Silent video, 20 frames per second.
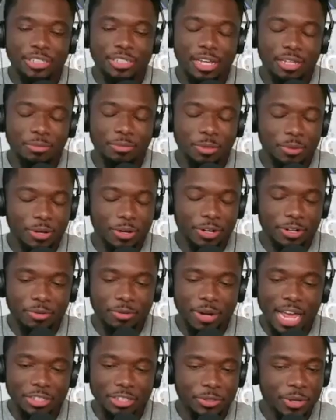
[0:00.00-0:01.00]
them you are. You don't
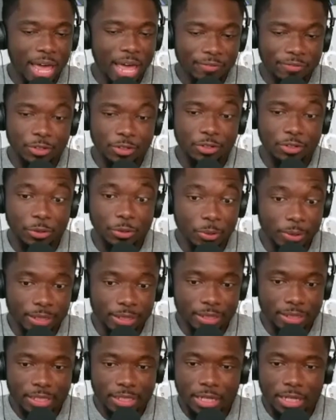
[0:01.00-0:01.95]
actually have to do it.